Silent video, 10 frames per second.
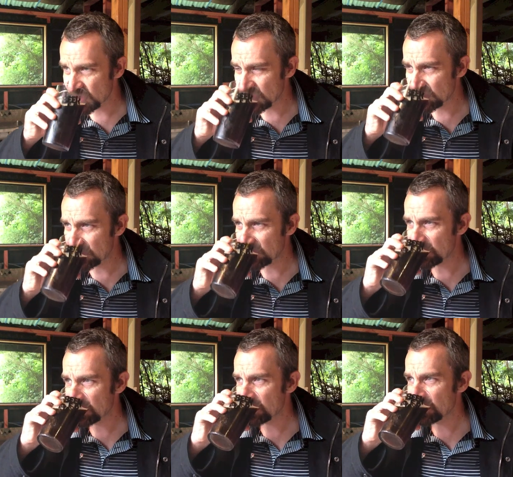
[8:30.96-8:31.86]

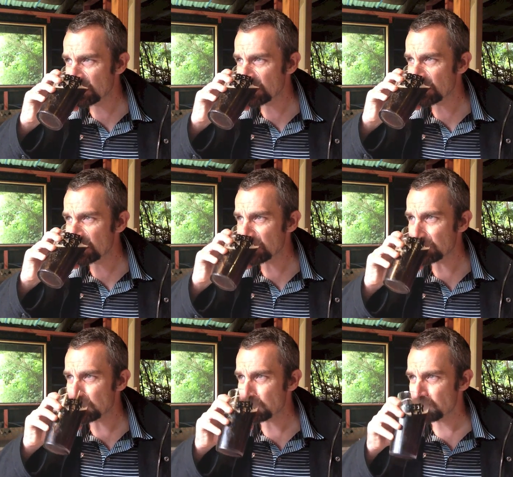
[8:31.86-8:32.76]

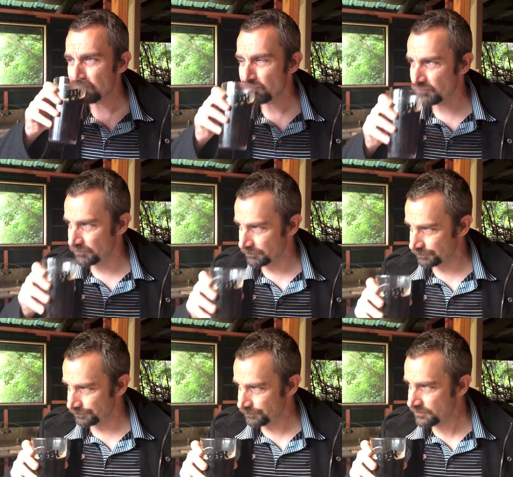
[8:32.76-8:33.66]

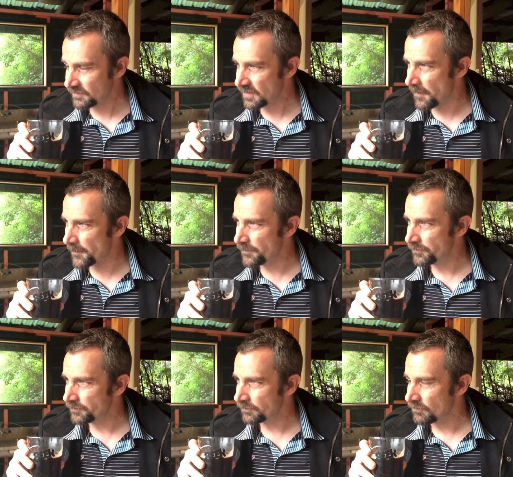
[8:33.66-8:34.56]

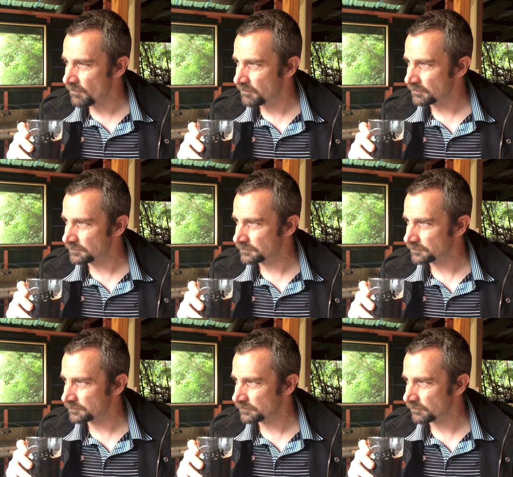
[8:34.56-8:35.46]
(no one is talking)